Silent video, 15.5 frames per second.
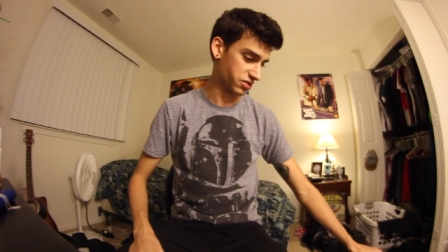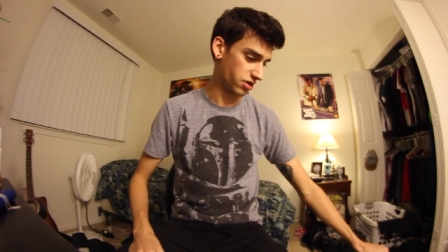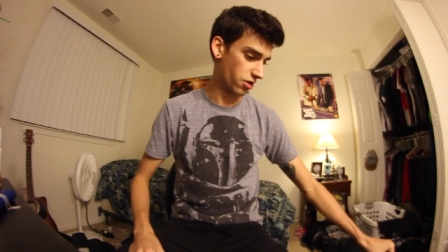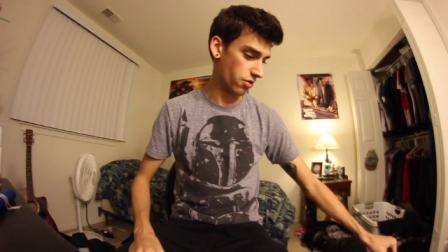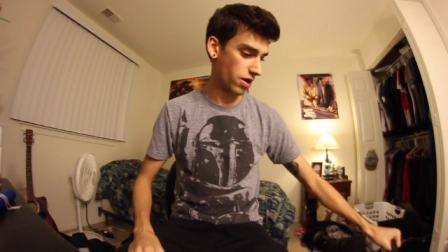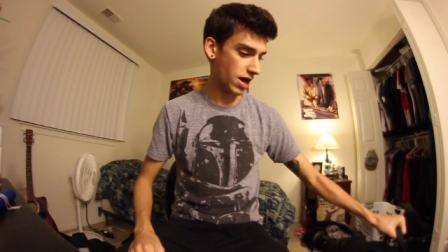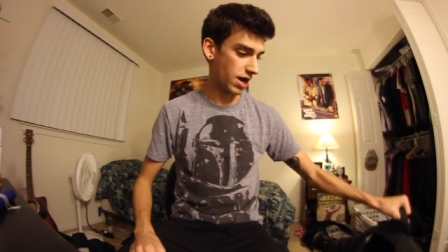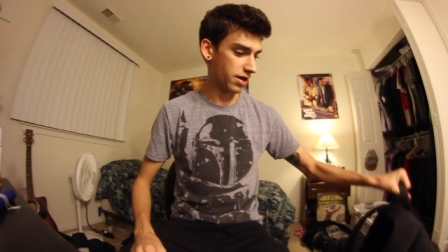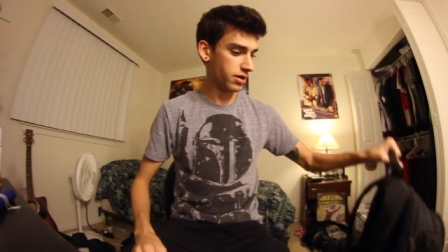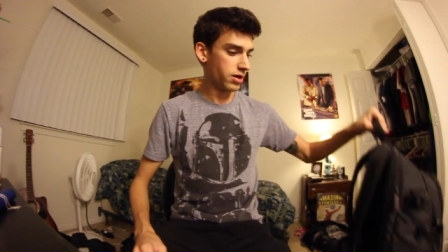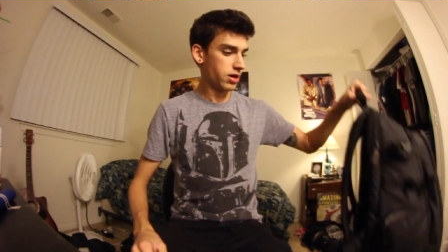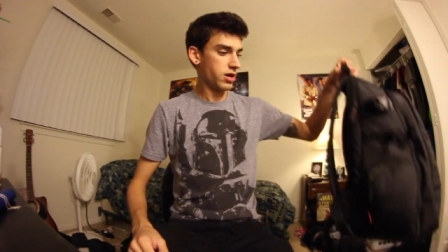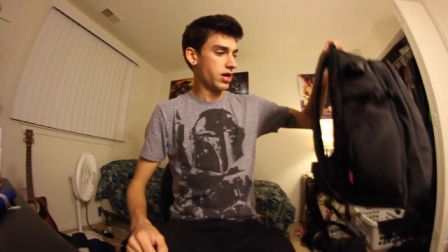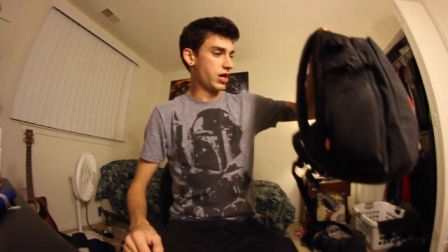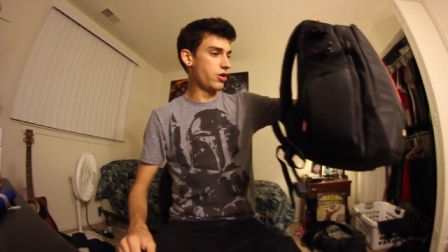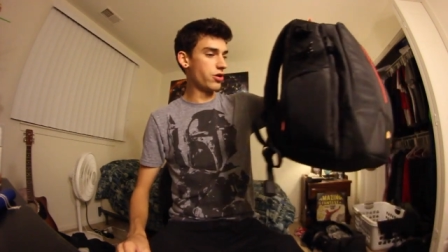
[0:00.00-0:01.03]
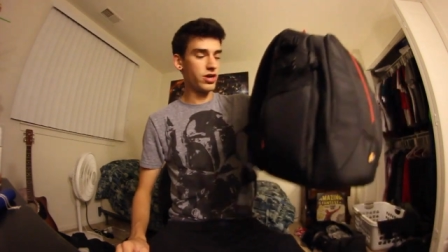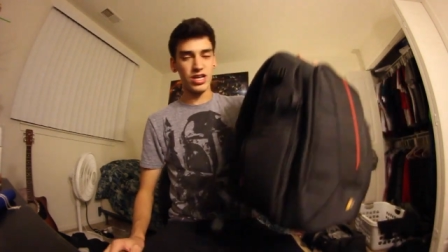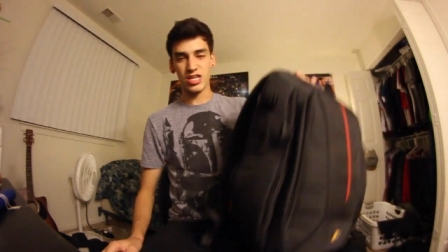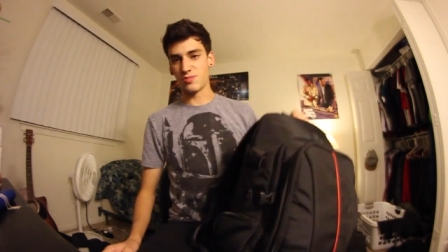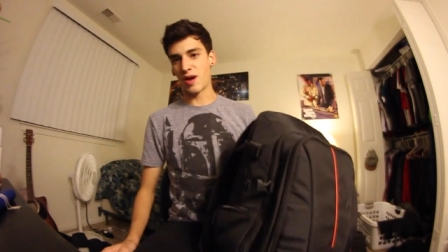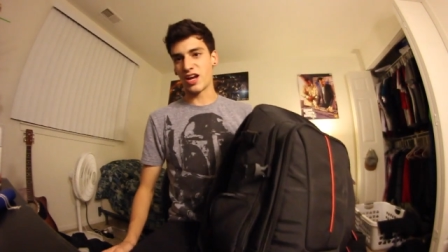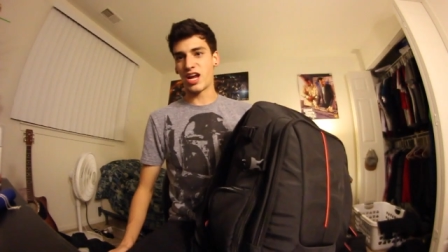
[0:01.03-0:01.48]
So here
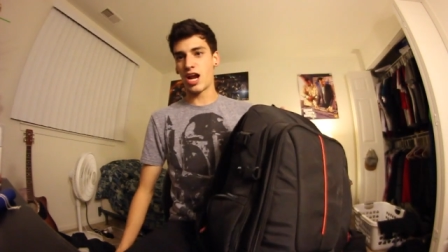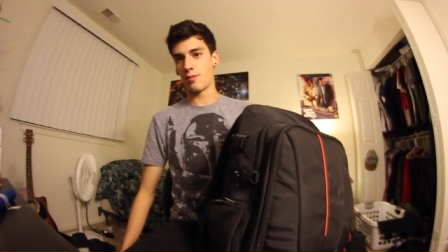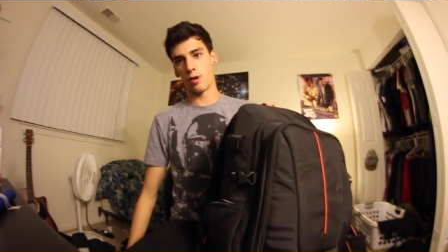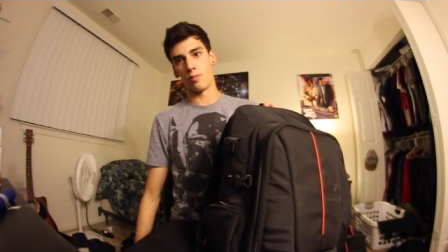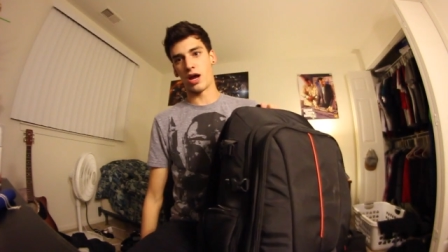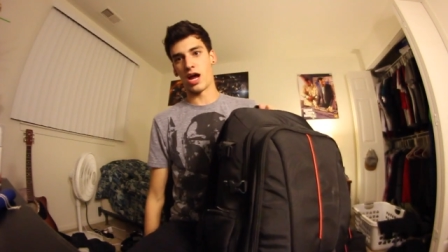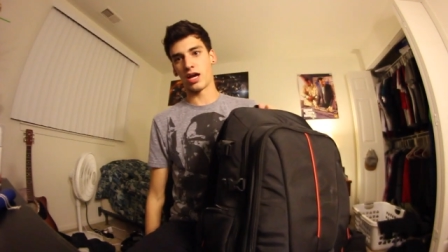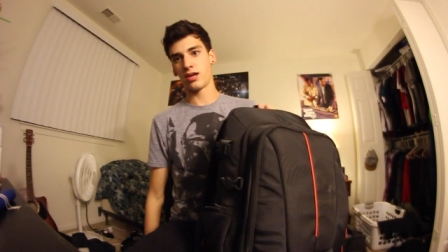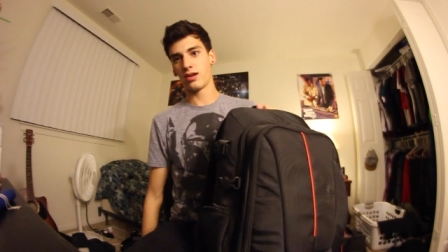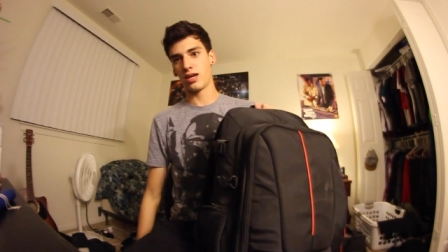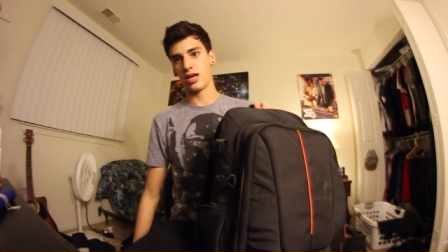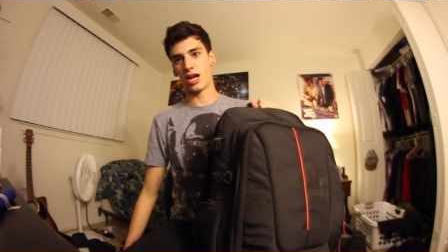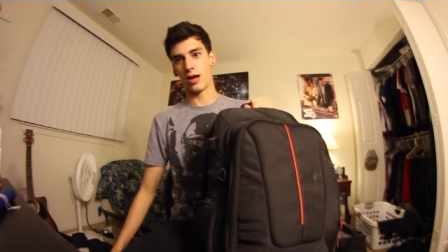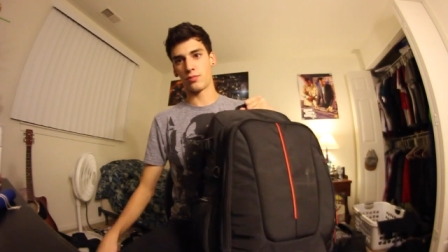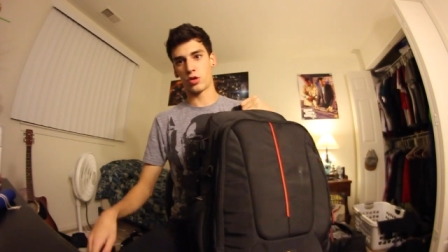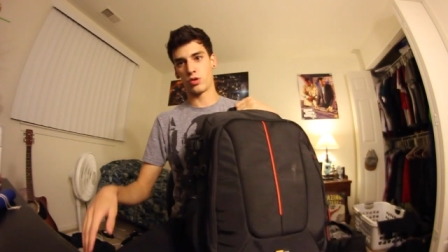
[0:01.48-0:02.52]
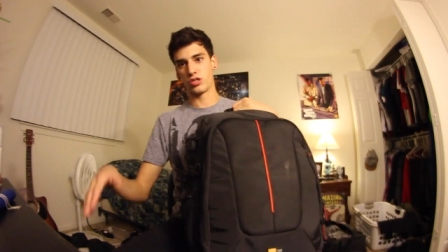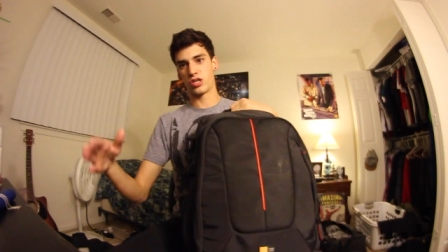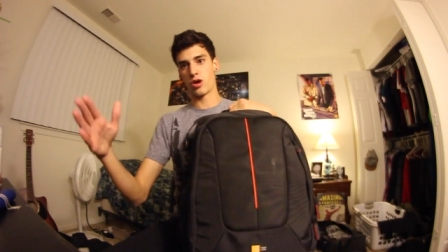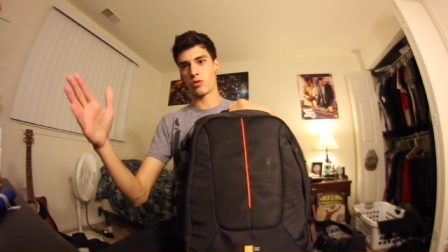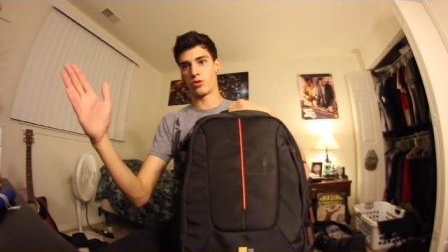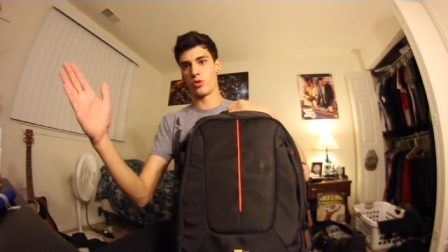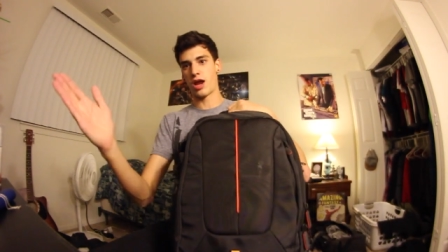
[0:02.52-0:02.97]
is my camera bag, and I'm going to
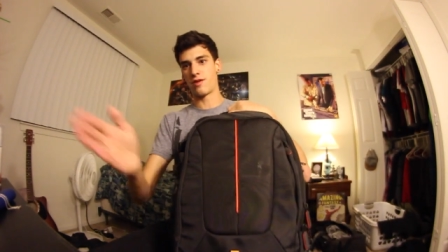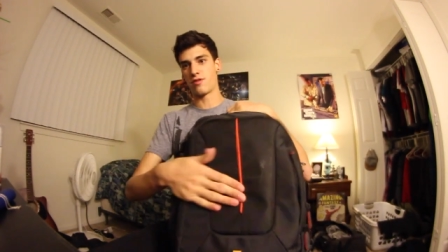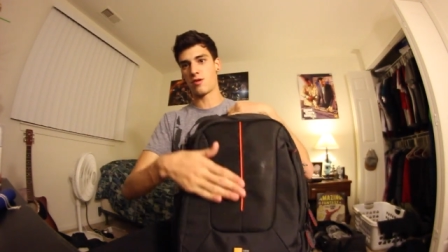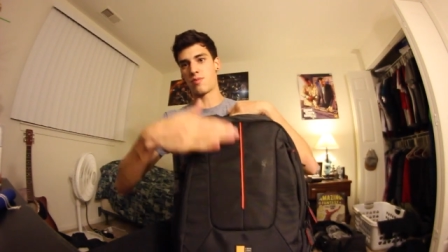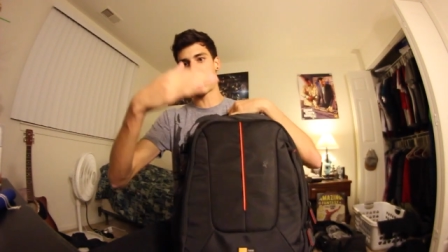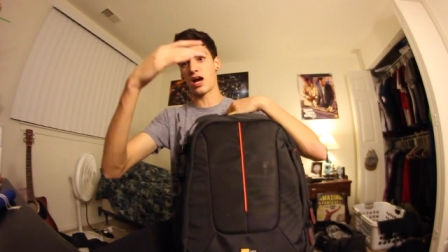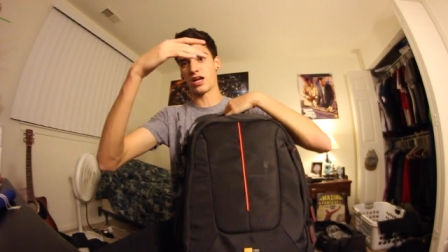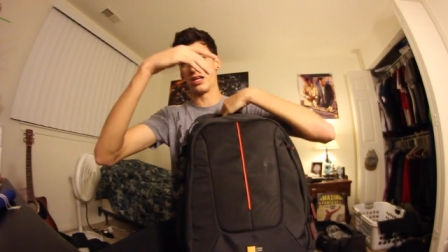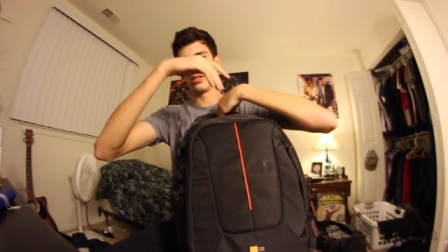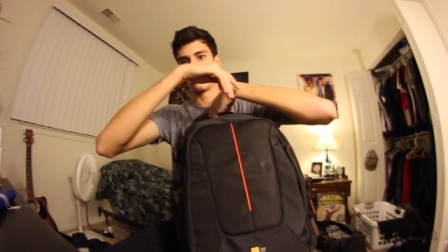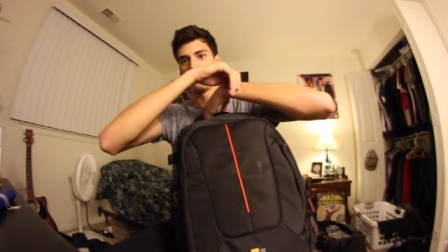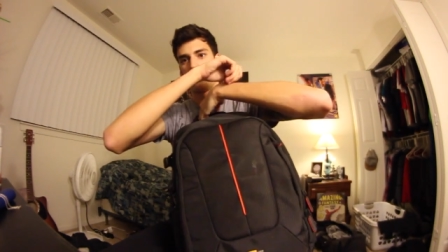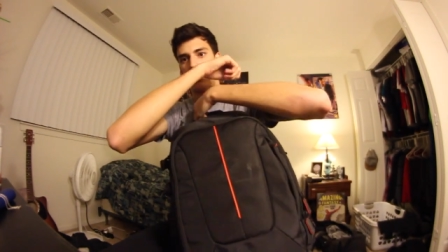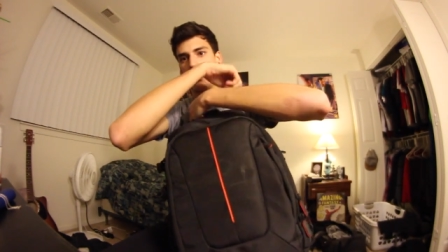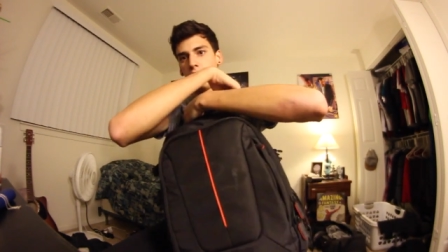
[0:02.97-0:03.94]
go through every pocket